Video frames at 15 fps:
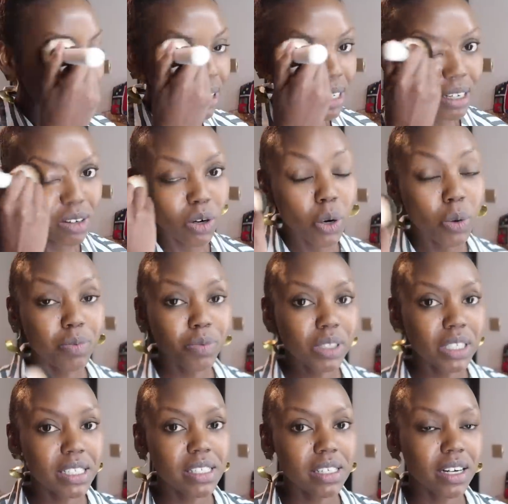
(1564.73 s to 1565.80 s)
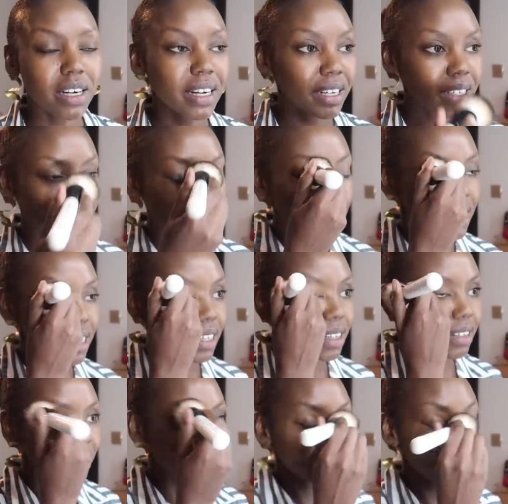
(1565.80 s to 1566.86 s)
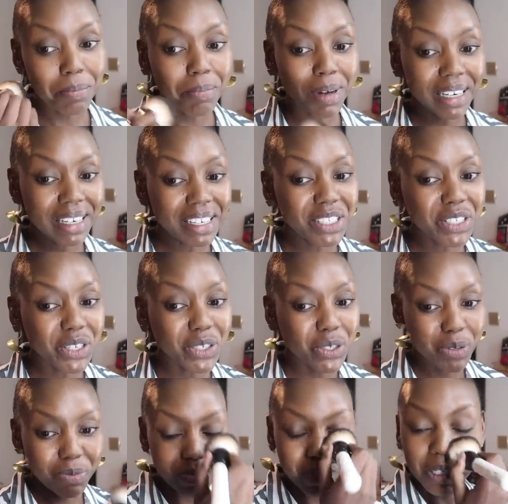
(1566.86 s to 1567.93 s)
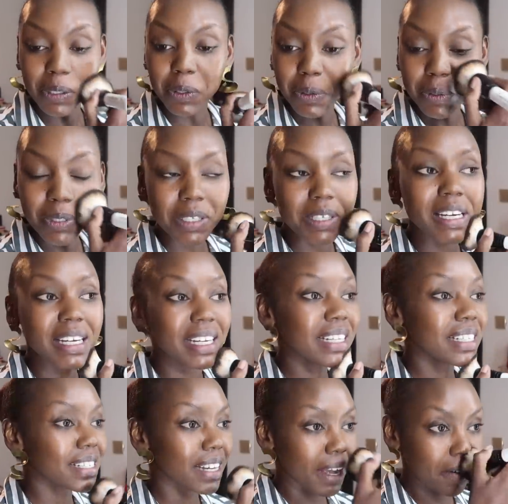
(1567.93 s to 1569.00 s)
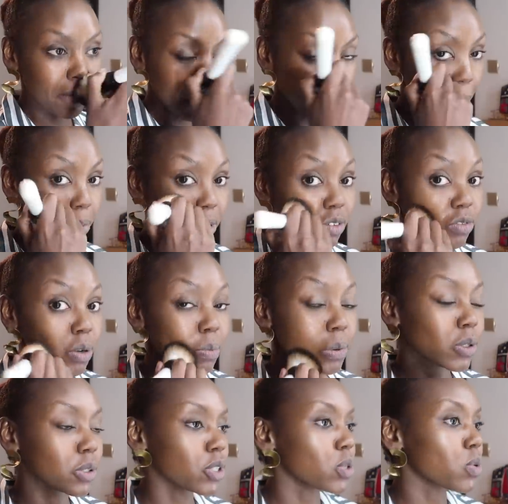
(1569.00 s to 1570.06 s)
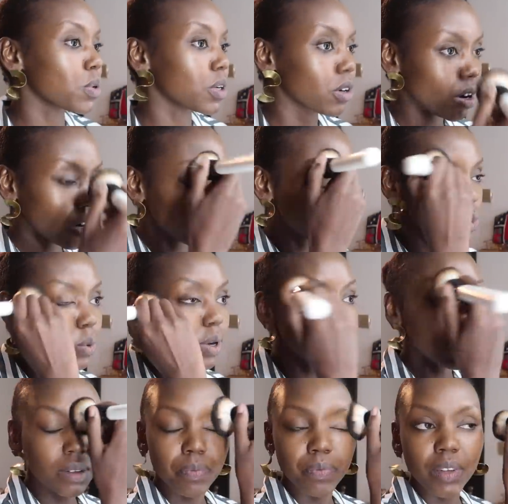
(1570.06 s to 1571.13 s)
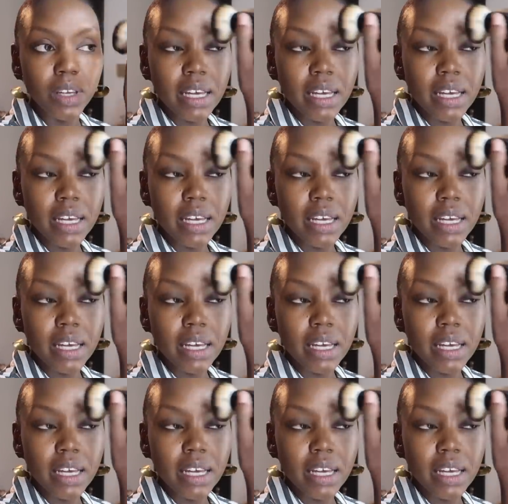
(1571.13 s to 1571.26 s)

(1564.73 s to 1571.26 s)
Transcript: i'm gonna hopefully start editing my next youtube video tonight i have a couple of reports to work on as well